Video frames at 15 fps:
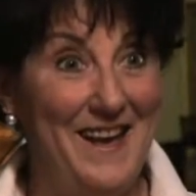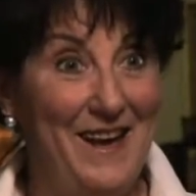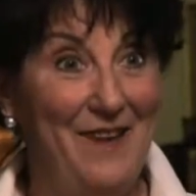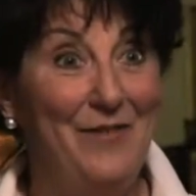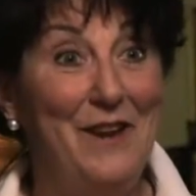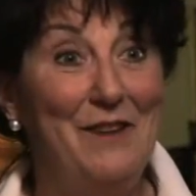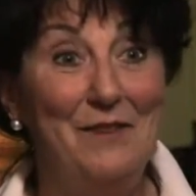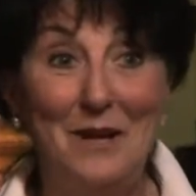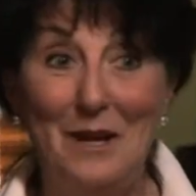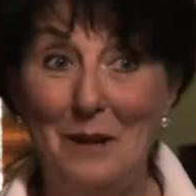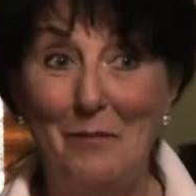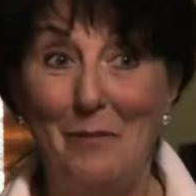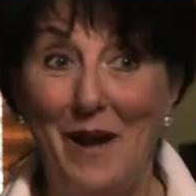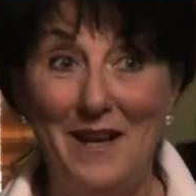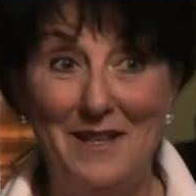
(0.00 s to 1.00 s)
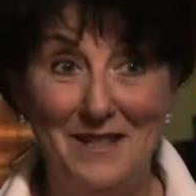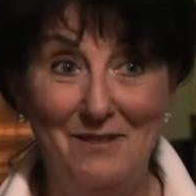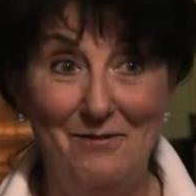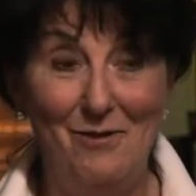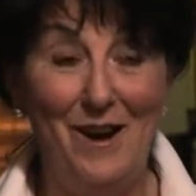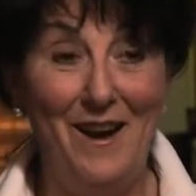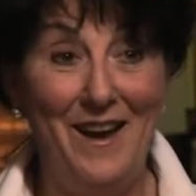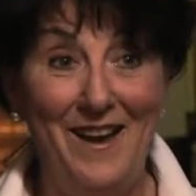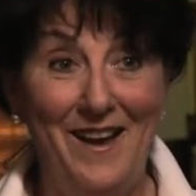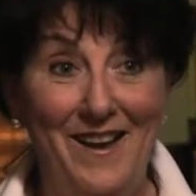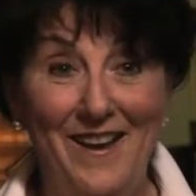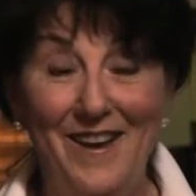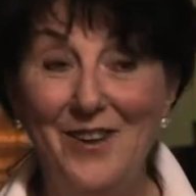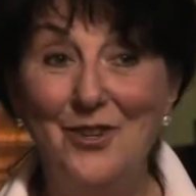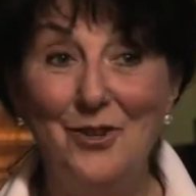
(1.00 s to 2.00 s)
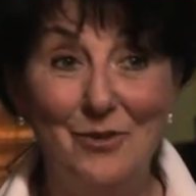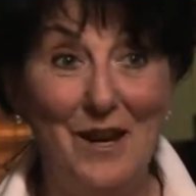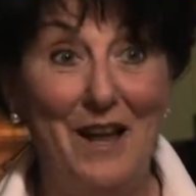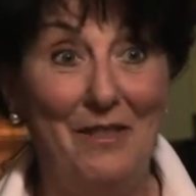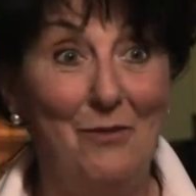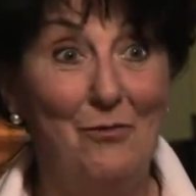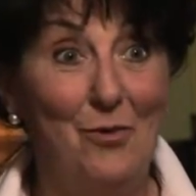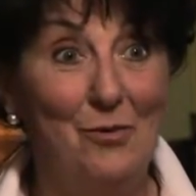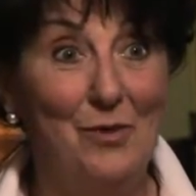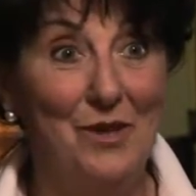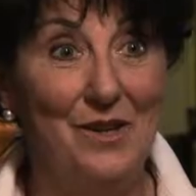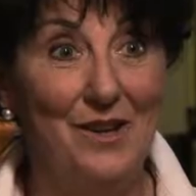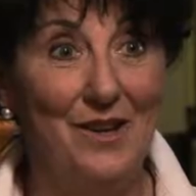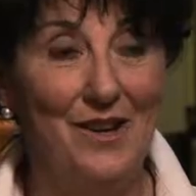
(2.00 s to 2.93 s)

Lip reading: if given in a passive way to another woman.